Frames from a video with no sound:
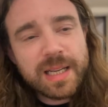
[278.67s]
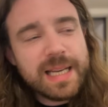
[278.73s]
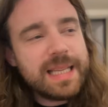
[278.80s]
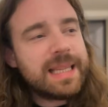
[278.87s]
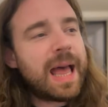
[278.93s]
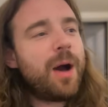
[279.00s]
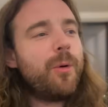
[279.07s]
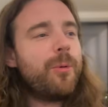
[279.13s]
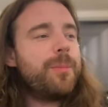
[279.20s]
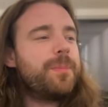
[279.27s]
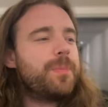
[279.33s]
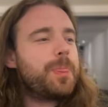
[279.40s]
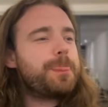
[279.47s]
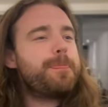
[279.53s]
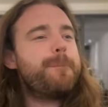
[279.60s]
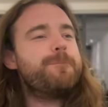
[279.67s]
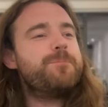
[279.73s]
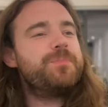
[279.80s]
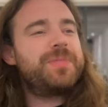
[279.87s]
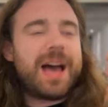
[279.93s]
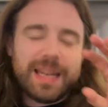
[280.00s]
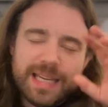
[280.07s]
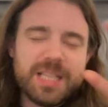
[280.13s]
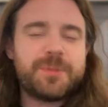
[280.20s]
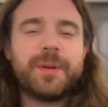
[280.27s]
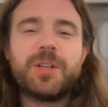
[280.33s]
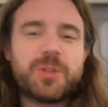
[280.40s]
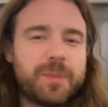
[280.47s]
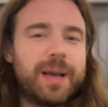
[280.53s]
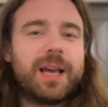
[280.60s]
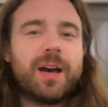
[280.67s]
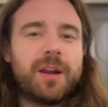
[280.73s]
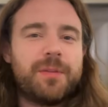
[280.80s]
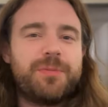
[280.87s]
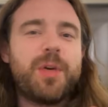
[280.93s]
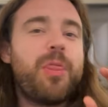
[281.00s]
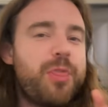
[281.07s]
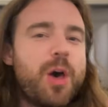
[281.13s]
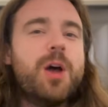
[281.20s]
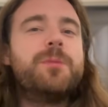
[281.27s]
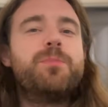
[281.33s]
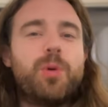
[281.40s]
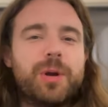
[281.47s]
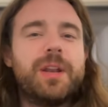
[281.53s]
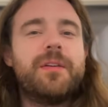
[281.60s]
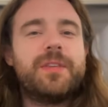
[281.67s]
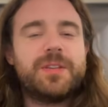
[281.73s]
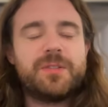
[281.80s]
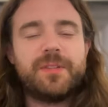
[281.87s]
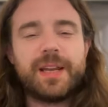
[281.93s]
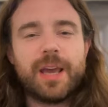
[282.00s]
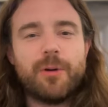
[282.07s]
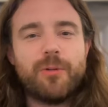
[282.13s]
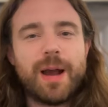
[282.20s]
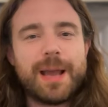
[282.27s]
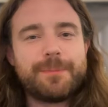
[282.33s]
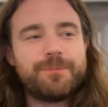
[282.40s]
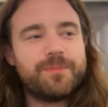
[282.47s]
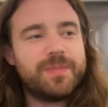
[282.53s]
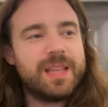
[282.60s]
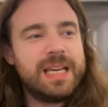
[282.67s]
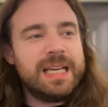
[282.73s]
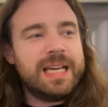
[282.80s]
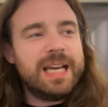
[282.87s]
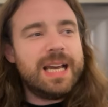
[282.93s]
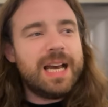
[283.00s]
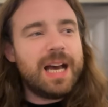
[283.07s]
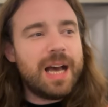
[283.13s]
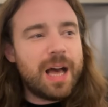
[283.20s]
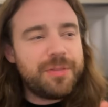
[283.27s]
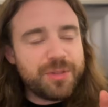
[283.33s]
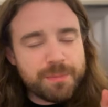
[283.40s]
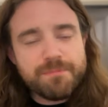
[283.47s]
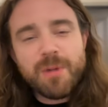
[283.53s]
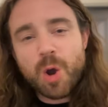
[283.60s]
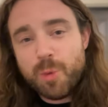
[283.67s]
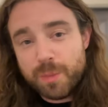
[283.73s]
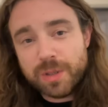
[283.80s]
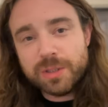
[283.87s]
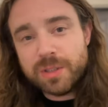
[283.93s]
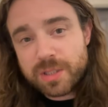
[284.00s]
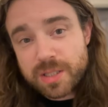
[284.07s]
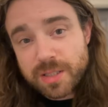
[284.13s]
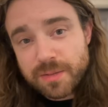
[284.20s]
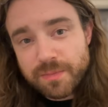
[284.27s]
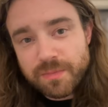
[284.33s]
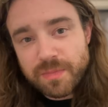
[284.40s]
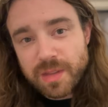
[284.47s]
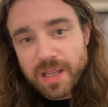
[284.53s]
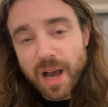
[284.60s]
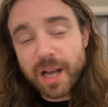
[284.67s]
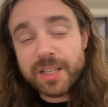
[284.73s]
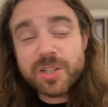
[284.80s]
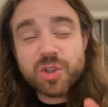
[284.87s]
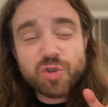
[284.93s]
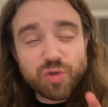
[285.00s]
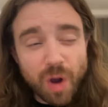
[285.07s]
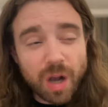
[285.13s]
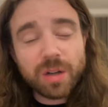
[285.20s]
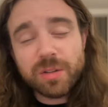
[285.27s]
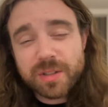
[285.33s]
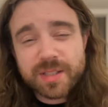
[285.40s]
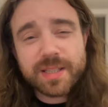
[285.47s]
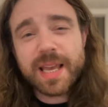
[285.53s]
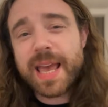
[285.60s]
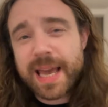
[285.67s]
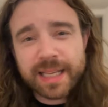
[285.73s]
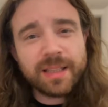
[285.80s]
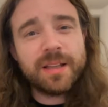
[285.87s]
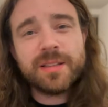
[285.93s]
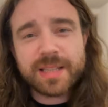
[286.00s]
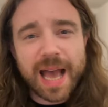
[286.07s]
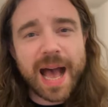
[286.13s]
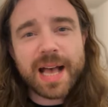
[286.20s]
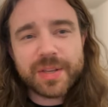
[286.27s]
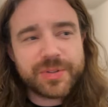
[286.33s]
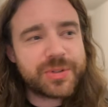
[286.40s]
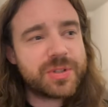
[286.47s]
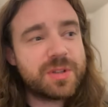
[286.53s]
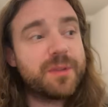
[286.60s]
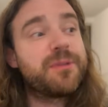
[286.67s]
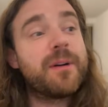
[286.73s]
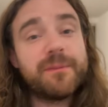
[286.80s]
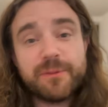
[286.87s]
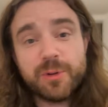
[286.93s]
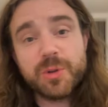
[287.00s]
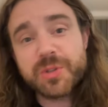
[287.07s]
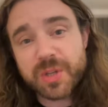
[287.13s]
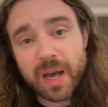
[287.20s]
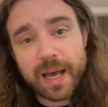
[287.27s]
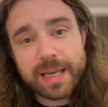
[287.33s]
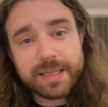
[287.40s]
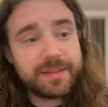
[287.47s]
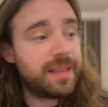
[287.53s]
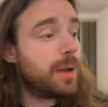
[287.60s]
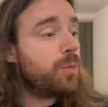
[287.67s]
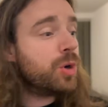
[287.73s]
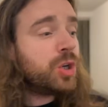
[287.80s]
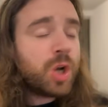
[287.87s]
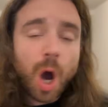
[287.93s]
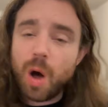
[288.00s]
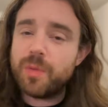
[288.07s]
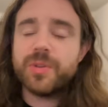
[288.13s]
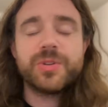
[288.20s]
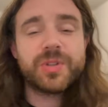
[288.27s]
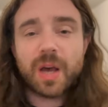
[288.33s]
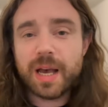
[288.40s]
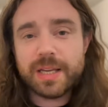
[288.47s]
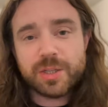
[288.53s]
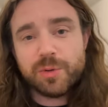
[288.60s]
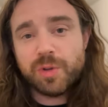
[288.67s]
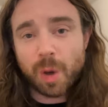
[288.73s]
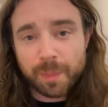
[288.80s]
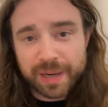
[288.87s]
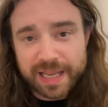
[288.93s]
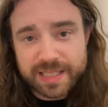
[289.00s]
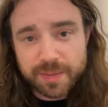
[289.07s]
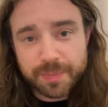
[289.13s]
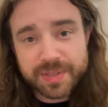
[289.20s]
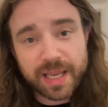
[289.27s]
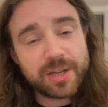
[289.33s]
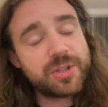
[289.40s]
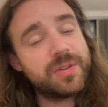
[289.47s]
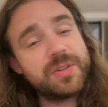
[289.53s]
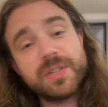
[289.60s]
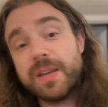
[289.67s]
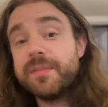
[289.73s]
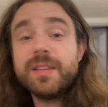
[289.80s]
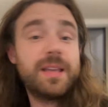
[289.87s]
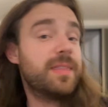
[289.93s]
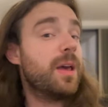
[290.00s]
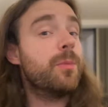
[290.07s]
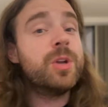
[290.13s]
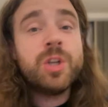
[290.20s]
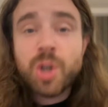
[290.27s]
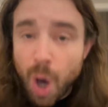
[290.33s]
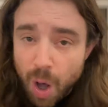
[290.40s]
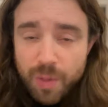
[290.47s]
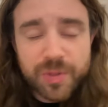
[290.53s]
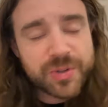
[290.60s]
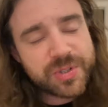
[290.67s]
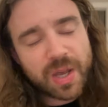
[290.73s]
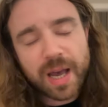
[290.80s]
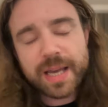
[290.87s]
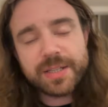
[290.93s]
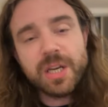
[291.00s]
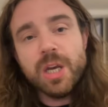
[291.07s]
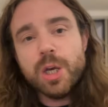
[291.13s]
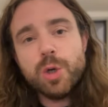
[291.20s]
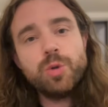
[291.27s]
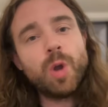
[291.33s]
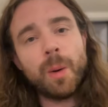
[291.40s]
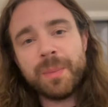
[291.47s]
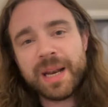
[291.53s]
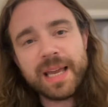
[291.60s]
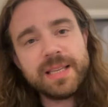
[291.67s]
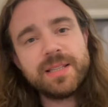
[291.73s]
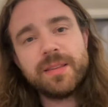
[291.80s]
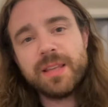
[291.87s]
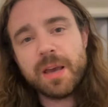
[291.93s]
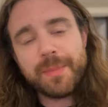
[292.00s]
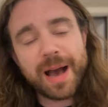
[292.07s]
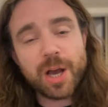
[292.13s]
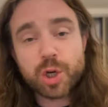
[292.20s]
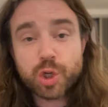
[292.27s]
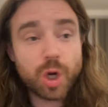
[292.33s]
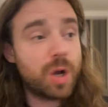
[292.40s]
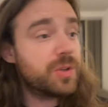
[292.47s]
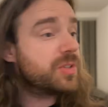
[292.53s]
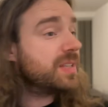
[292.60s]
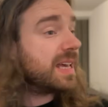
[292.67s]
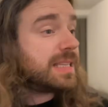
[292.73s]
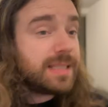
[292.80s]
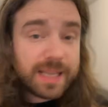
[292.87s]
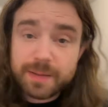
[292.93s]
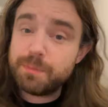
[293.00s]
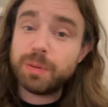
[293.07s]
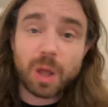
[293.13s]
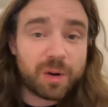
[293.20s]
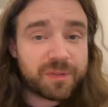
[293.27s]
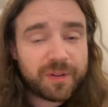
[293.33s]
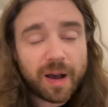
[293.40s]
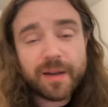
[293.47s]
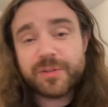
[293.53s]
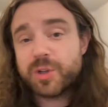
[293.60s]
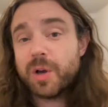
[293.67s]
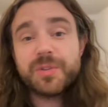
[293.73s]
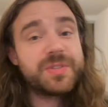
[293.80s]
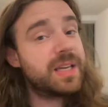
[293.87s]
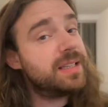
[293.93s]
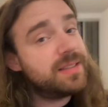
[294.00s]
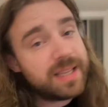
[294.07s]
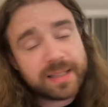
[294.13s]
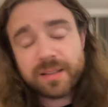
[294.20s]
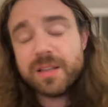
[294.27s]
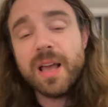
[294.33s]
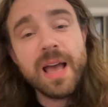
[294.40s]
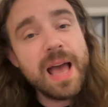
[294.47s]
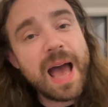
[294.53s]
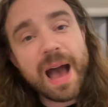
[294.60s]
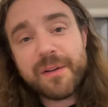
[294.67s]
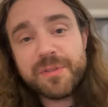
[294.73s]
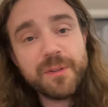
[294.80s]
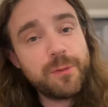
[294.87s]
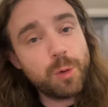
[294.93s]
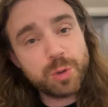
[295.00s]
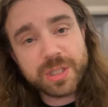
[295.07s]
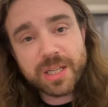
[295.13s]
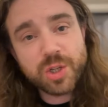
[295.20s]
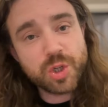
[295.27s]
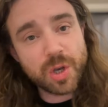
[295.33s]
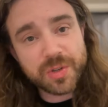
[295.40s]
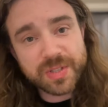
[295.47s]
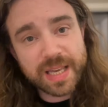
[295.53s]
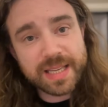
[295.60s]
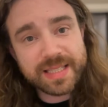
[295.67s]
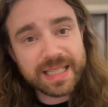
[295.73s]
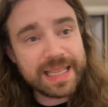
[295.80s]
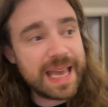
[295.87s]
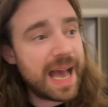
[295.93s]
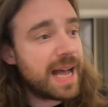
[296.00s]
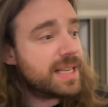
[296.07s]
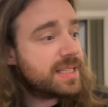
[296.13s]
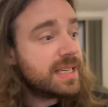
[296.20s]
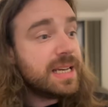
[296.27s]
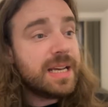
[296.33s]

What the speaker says: Now, that leads me on to my the third point of this video, right? At the moment, I struggle to see England as the front foot side. They were not the side who dominated possession this evening. They were not the side who dominated the amount of shots. They did block 5 shots. They didn't have the 14 shots that Italy had.